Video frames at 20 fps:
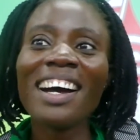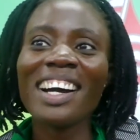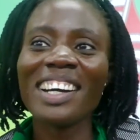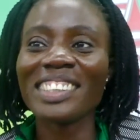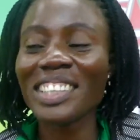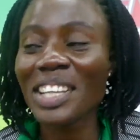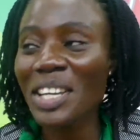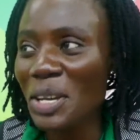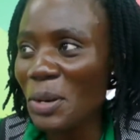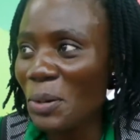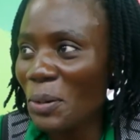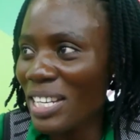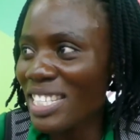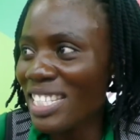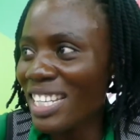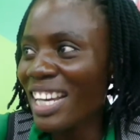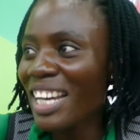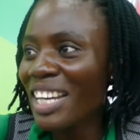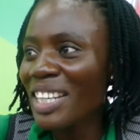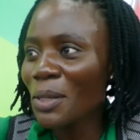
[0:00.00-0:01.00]
in the U S.
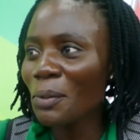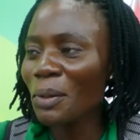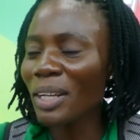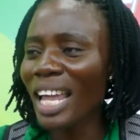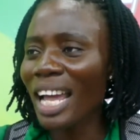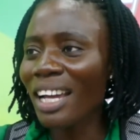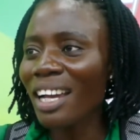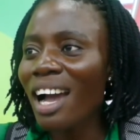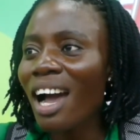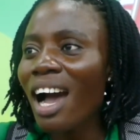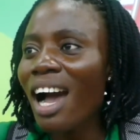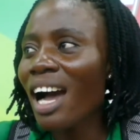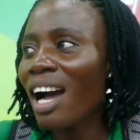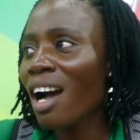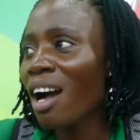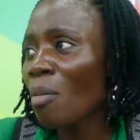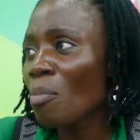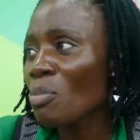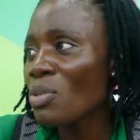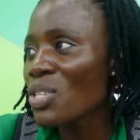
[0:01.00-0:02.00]
They were like,
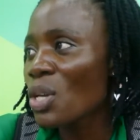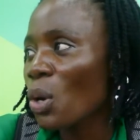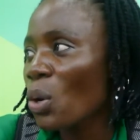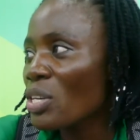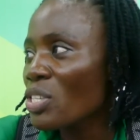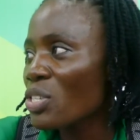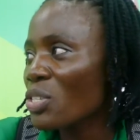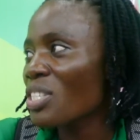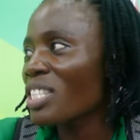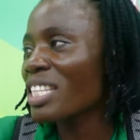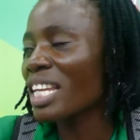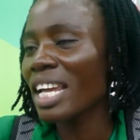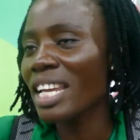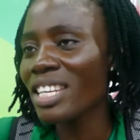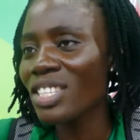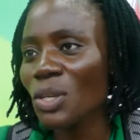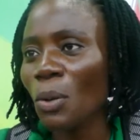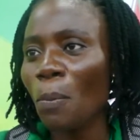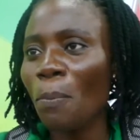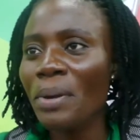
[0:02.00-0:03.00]
um, so is your,
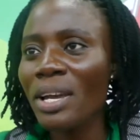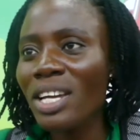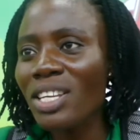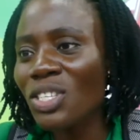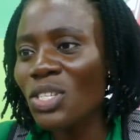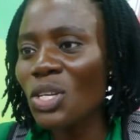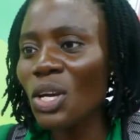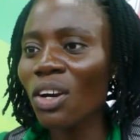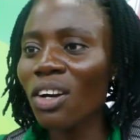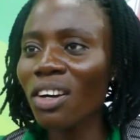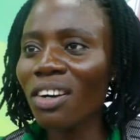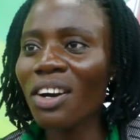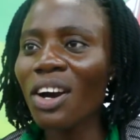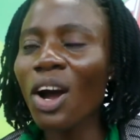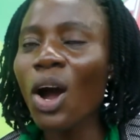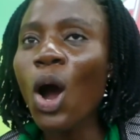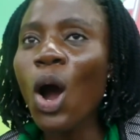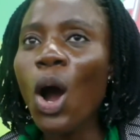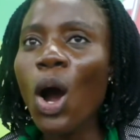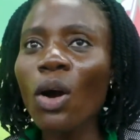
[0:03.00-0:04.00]
is your picture
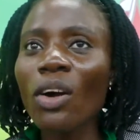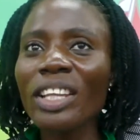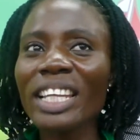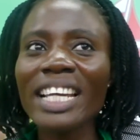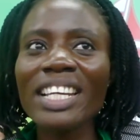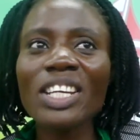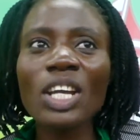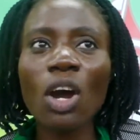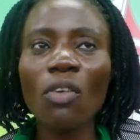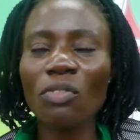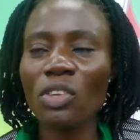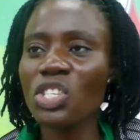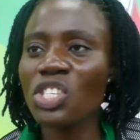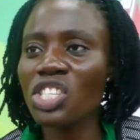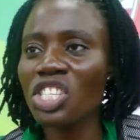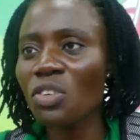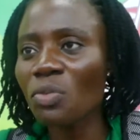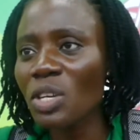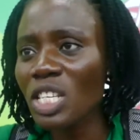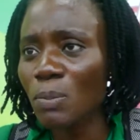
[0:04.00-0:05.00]
on any of those
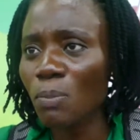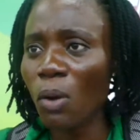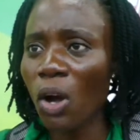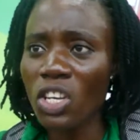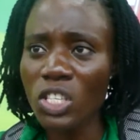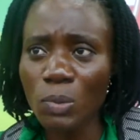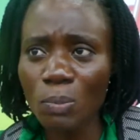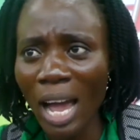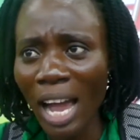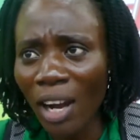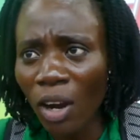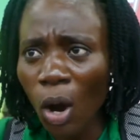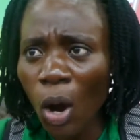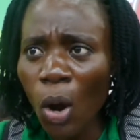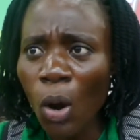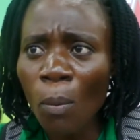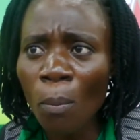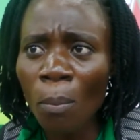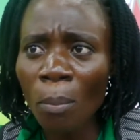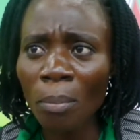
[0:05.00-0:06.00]
series bus back
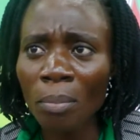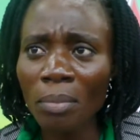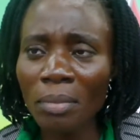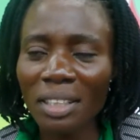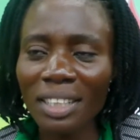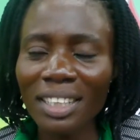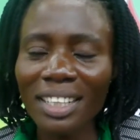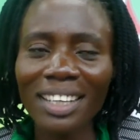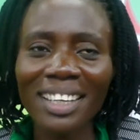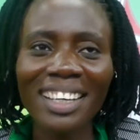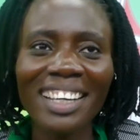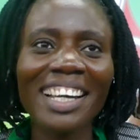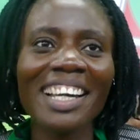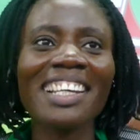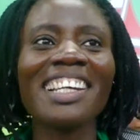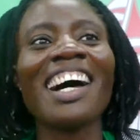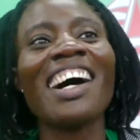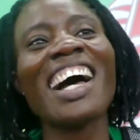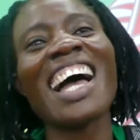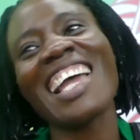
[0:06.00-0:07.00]
home?
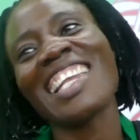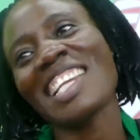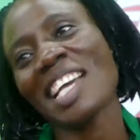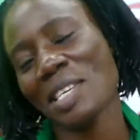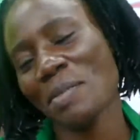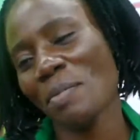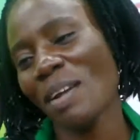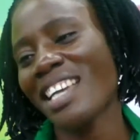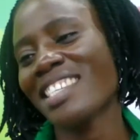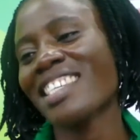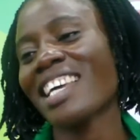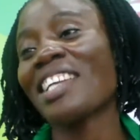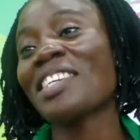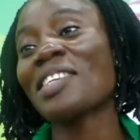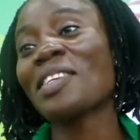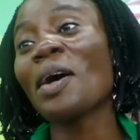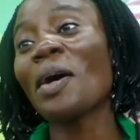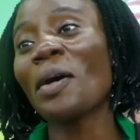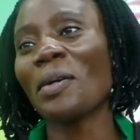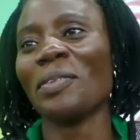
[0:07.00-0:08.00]
And, I, and that's why I said
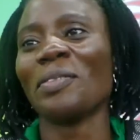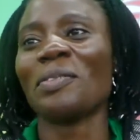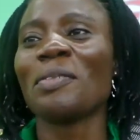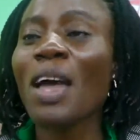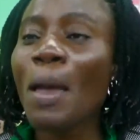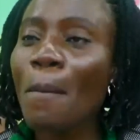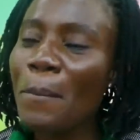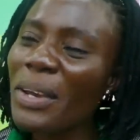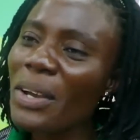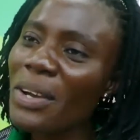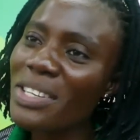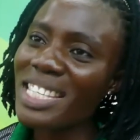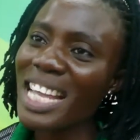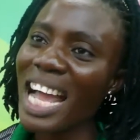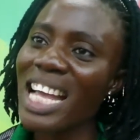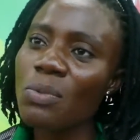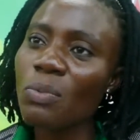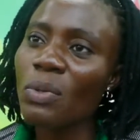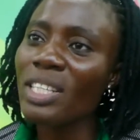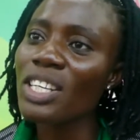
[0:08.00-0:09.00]
no, because
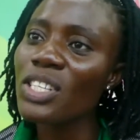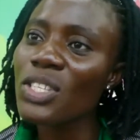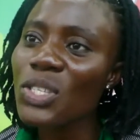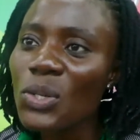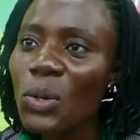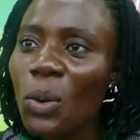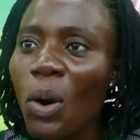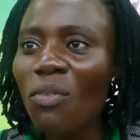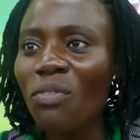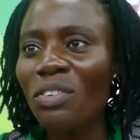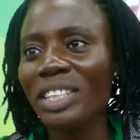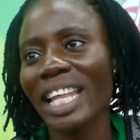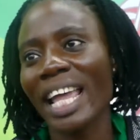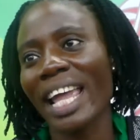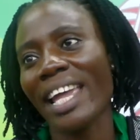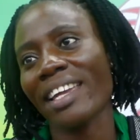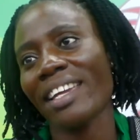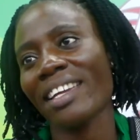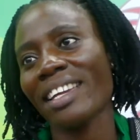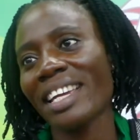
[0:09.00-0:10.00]
that's what they do over
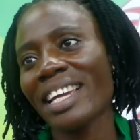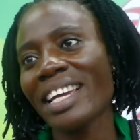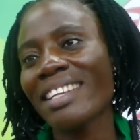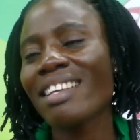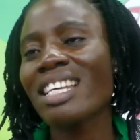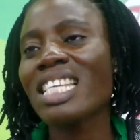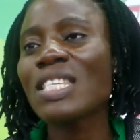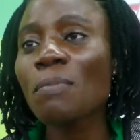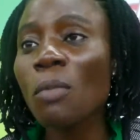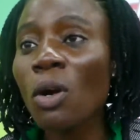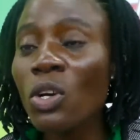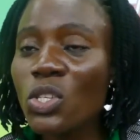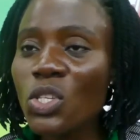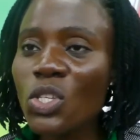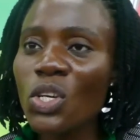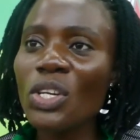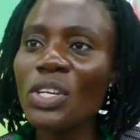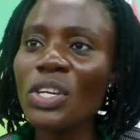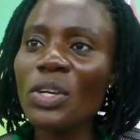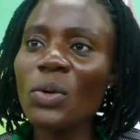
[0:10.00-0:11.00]
there. They
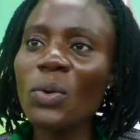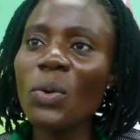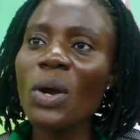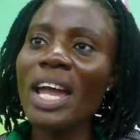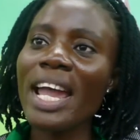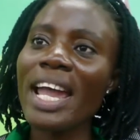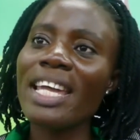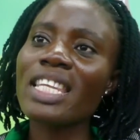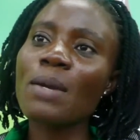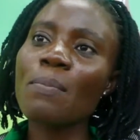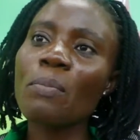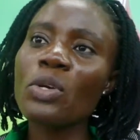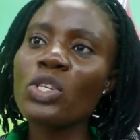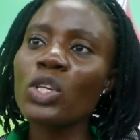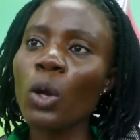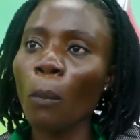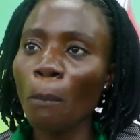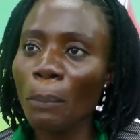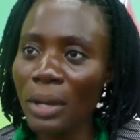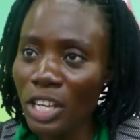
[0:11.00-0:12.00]
sponsor you and they put
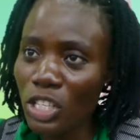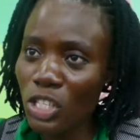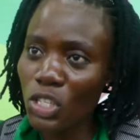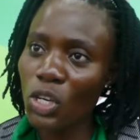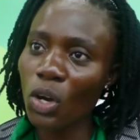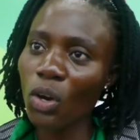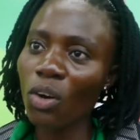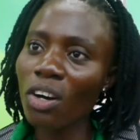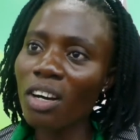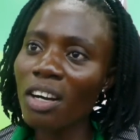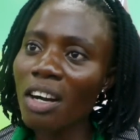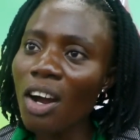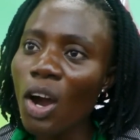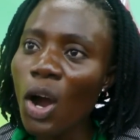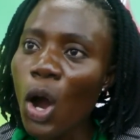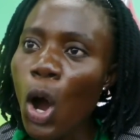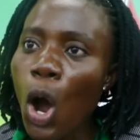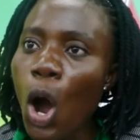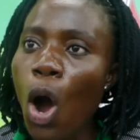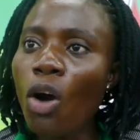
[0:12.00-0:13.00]
your picture
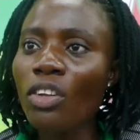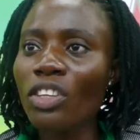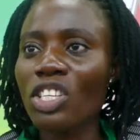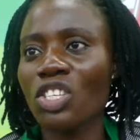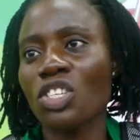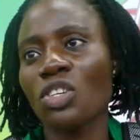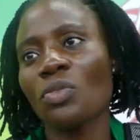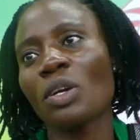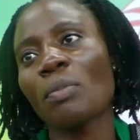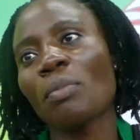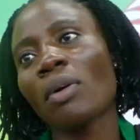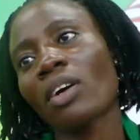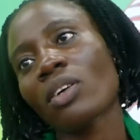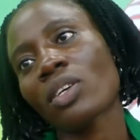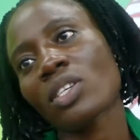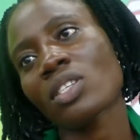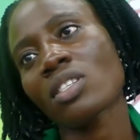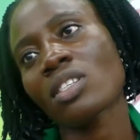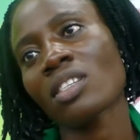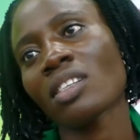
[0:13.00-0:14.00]
on the series
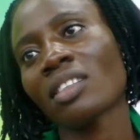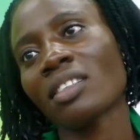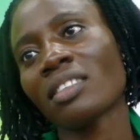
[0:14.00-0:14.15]
box.